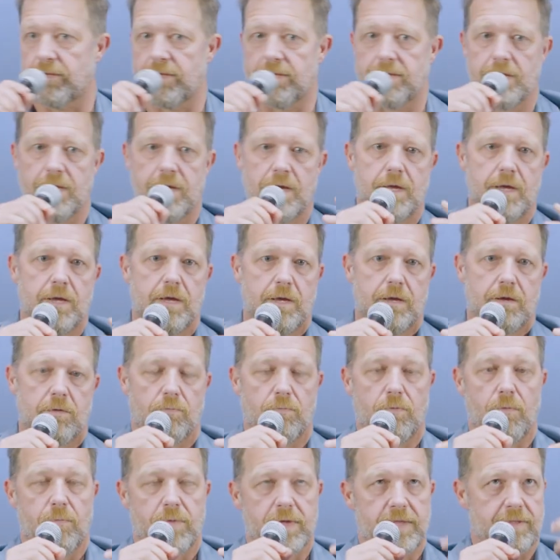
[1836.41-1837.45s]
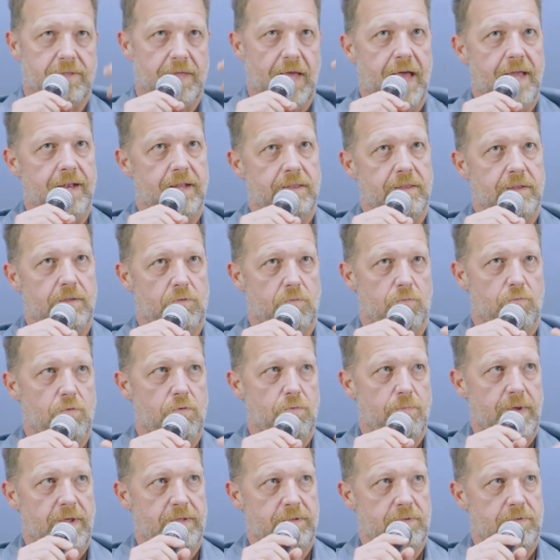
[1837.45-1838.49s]
And when we sat in this
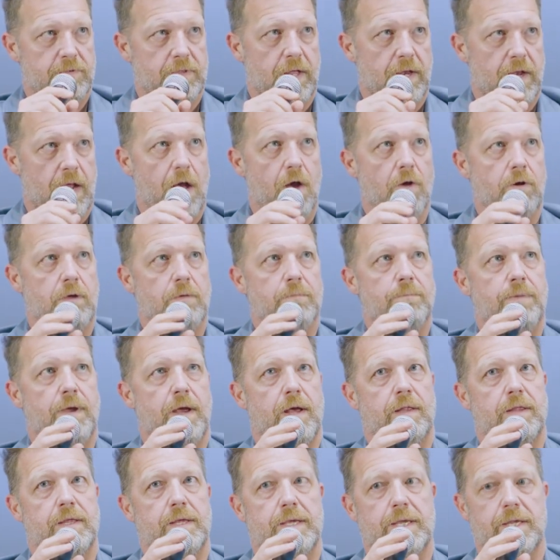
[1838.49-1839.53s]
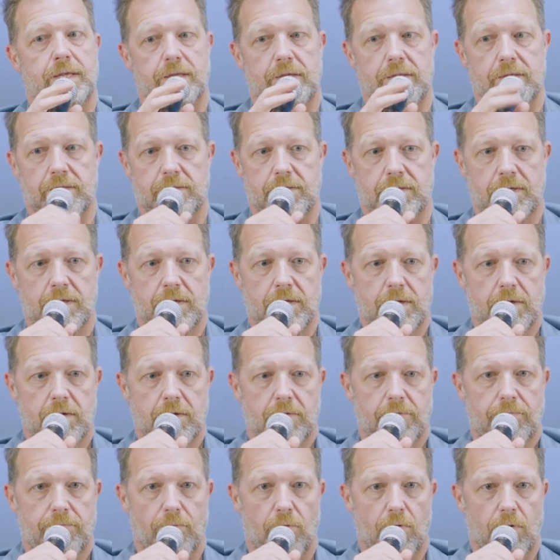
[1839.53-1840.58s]
room, I just thought how compelling it is
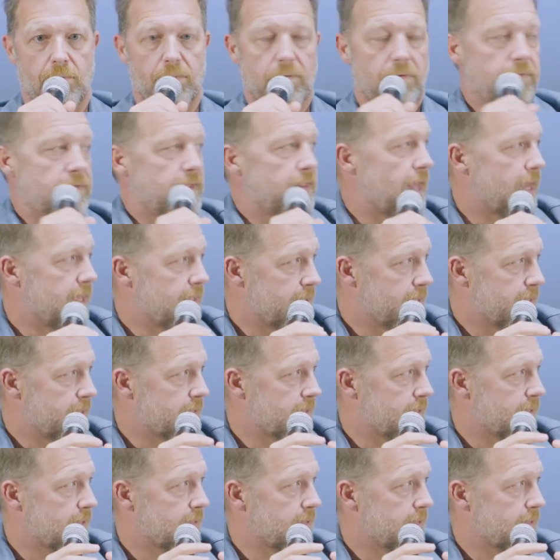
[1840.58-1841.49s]
for a movie like this.